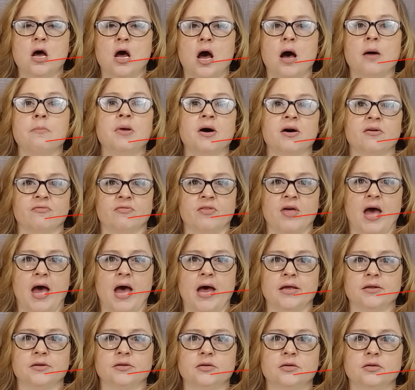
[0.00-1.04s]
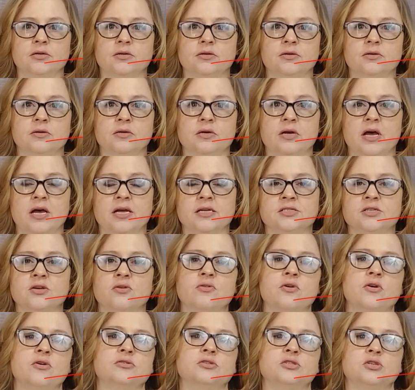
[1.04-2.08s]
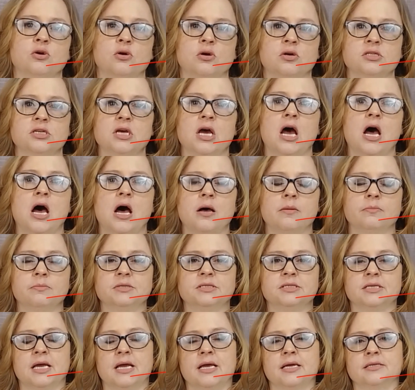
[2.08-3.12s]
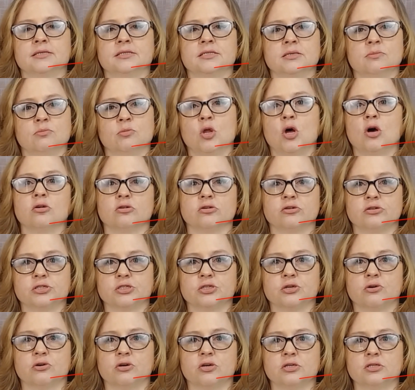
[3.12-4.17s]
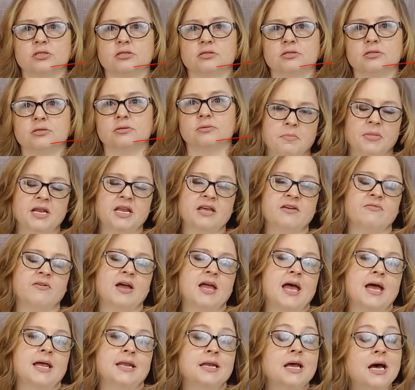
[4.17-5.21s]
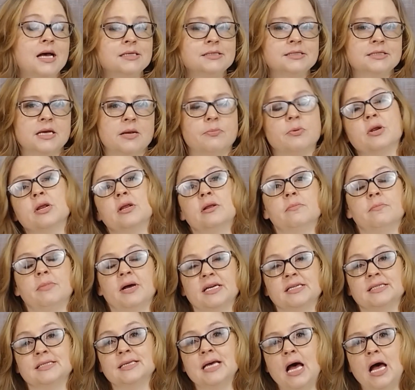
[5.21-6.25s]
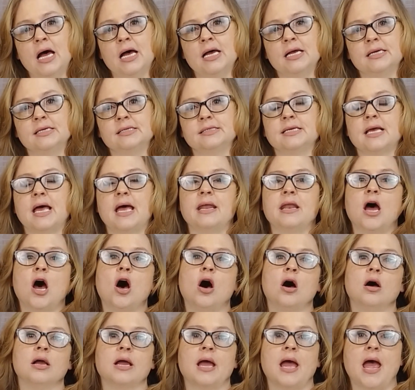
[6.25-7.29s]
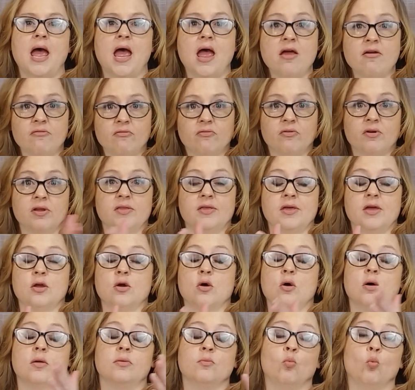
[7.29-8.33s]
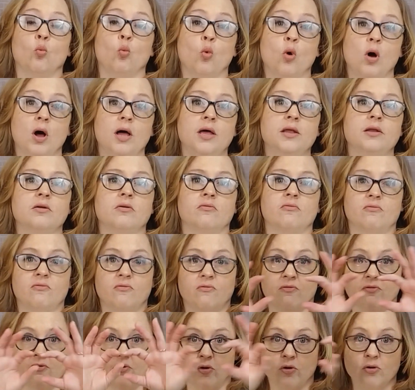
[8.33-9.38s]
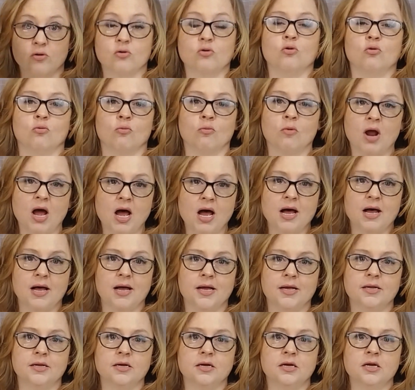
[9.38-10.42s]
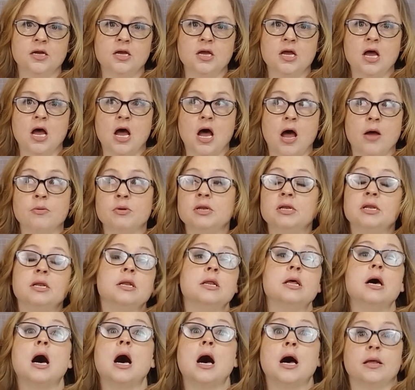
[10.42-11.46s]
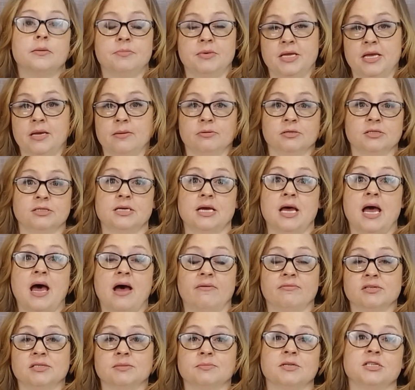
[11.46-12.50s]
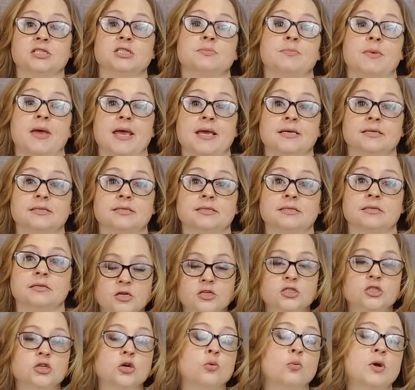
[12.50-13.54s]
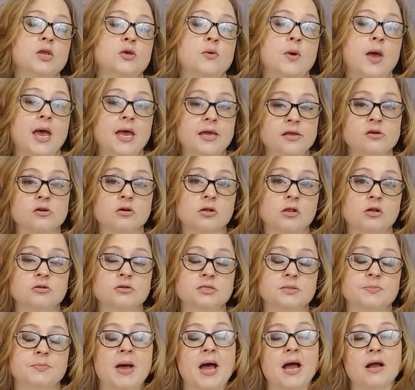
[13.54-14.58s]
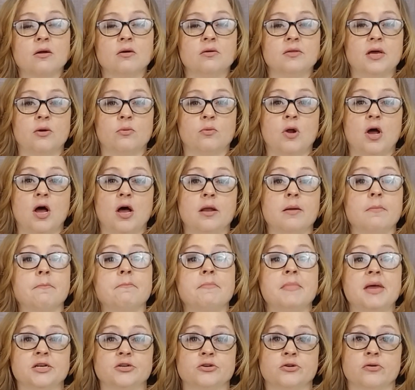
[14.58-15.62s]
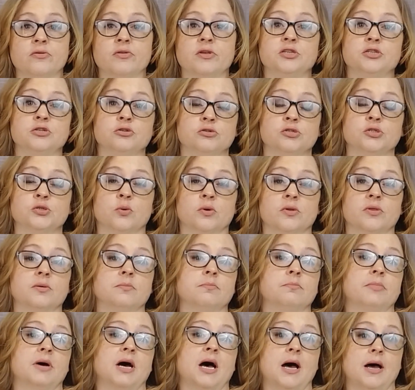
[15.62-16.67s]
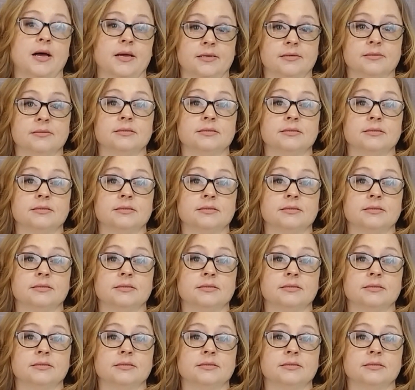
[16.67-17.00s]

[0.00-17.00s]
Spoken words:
above that. And so those are tops and some longer skirts. But if I had not separated them by size and hung everything on one vertical rod, I would not be able to have as much space. So when you hang your clothes back on that rod, make sure that you sort them by